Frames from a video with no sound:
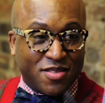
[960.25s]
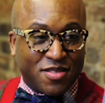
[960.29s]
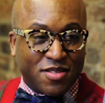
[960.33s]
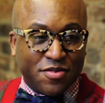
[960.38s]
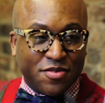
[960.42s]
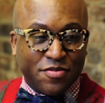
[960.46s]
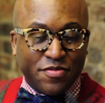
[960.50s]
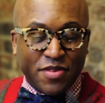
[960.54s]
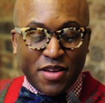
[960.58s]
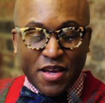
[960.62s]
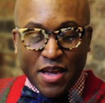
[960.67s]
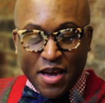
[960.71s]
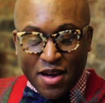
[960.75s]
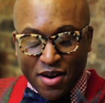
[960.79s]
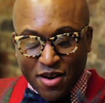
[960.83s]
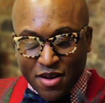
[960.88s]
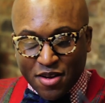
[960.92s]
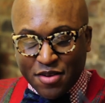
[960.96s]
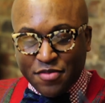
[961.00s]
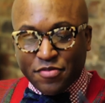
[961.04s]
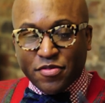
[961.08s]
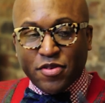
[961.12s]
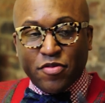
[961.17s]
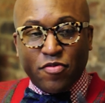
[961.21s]
So we got
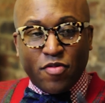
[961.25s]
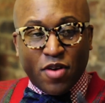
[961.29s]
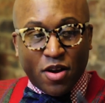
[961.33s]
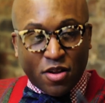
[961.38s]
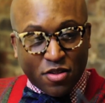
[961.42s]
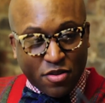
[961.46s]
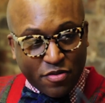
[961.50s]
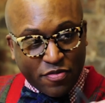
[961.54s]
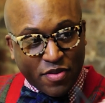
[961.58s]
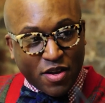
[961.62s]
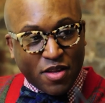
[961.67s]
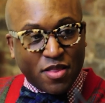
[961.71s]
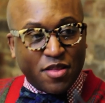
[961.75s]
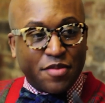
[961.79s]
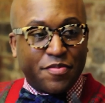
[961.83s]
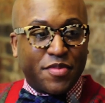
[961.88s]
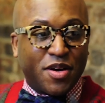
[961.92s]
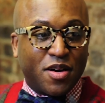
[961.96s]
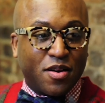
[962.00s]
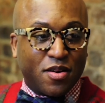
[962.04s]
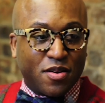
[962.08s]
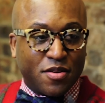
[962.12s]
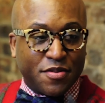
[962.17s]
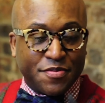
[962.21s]
up, we walked around the
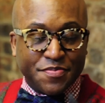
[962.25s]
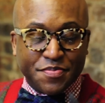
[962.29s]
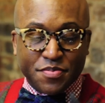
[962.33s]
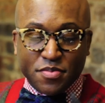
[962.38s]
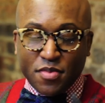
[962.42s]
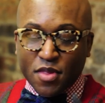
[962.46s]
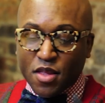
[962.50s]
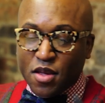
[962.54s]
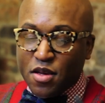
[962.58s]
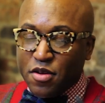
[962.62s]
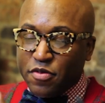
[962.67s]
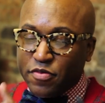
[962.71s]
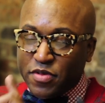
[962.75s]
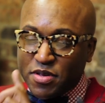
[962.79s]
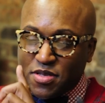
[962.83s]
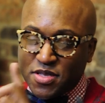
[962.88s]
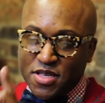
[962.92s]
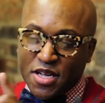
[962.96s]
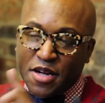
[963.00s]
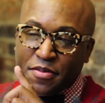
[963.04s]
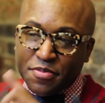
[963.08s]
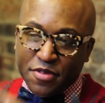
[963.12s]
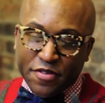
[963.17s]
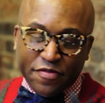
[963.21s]
mall, we
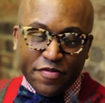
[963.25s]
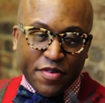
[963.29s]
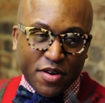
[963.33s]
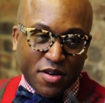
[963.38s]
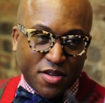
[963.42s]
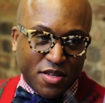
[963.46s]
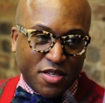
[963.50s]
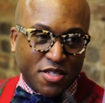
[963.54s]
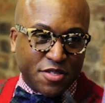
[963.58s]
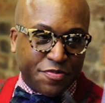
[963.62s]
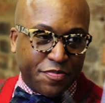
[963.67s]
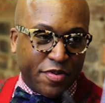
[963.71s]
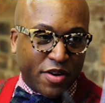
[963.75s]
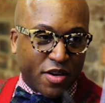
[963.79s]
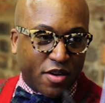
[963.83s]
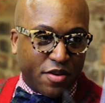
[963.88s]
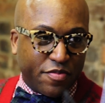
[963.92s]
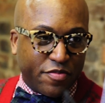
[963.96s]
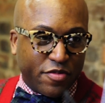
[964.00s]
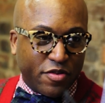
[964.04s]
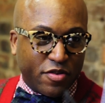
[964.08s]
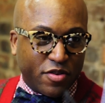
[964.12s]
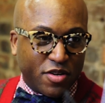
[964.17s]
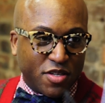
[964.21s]
stopped in front of this brick
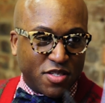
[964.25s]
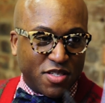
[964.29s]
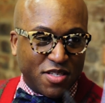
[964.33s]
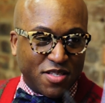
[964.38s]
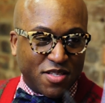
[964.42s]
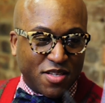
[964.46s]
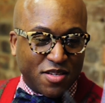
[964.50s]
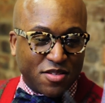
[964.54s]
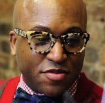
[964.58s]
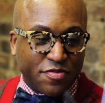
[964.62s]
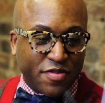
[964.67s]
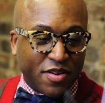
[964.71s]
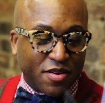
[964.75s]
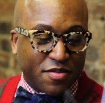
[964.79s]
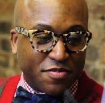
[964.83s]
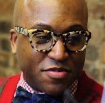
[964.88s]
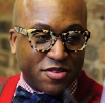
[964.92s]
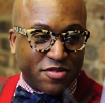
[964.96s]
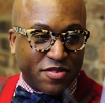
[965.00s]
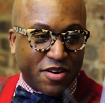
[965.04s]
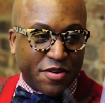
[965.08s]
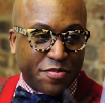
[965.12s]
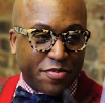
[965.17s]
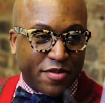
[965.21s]
and mortar. She says, "Welcome
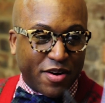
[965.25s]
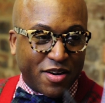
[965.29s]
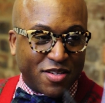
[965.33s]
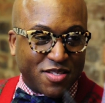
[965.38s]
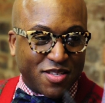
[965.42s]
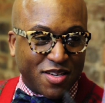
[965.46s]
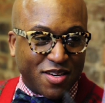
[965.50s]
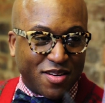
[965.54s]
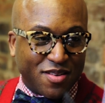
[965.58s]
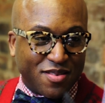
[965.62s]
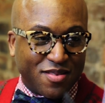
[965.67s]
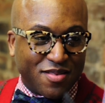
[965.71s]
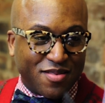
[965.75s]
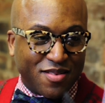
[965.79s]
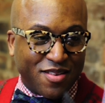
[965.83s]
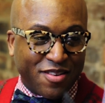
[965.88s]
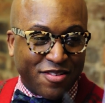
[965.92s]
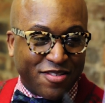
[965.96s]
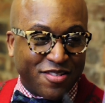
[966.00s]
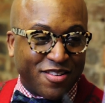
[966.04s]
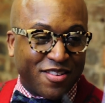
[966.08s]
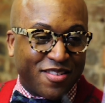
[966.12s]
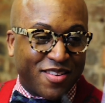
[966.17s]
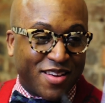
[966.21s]
to our project."
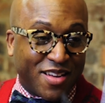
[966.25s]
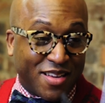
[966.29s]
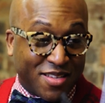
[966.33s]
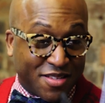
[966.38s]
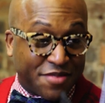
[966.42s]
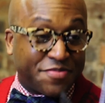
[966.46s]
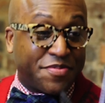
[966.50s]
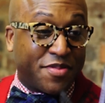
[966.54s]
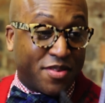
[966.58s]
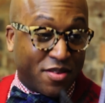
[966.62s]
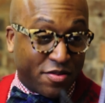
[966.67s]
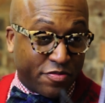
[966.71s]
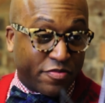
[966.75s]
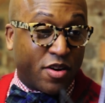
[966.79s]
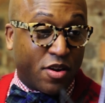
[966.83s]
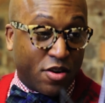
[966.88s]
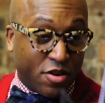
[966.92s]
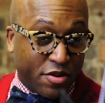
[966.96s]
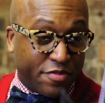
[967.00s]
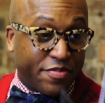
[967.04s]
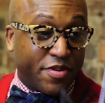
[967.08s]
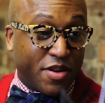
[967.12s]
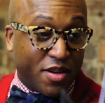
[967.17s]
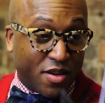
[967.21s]
Her and her husband were
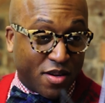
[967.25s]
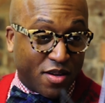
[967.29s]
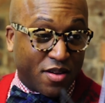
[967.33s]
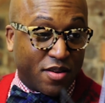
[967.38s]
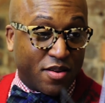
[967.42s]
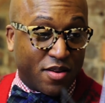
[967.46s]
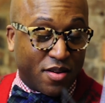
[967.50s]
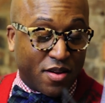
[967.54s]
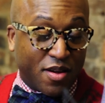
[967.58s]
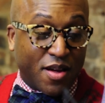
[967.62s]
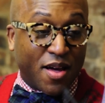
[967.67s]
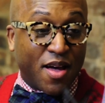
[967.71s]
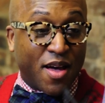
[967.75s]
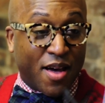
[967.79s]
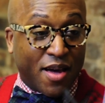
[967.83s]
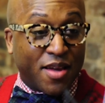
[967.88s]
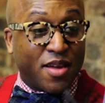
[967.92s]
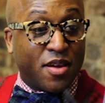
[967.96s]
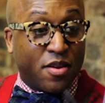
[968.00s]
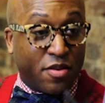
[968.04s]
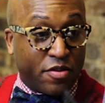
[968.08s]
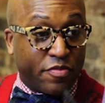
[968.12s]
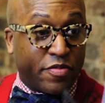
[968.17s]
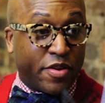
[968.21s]
opening a
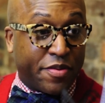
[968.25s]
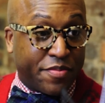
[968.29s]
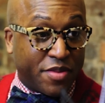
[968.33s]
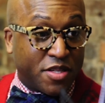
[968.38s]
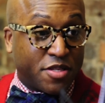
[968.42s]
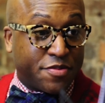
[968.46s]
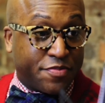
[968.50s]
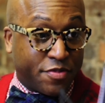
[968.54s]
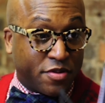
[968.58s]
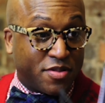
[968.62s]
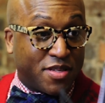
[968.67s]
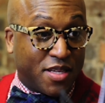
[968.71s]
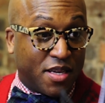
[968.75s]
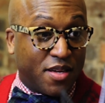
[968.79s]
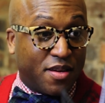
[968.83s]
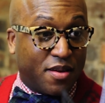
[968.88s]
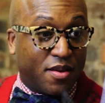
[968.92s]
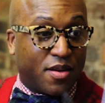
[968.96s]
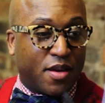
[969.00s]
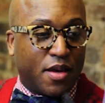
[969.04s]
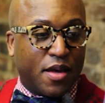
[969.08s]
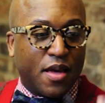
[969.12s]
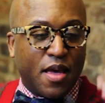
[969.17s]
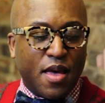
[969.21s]
high-end women's
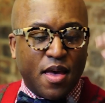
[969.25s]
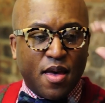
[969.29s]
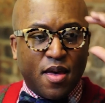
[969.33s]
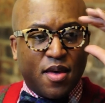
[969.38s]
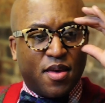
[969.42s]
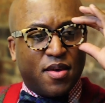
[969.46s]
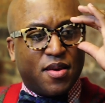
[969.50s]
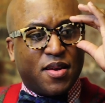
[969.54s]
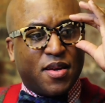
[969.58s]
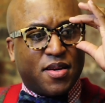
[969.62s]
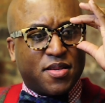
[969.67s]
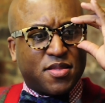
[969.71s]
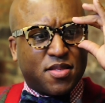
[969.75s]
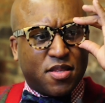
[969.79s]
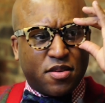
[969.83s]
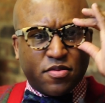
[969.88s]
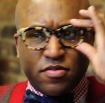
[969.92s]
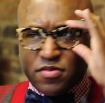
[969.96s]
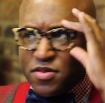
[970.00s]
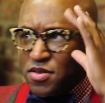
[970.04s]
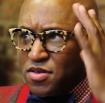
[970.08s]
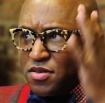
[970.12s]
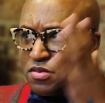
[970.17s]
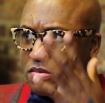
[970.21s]
boutique, and I
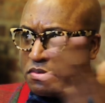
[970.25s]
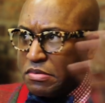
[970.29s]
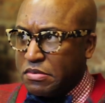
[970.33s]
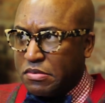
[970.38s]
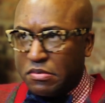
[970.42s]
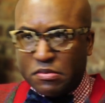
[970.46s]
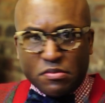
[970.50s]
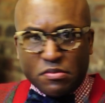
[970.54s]
said, "Well,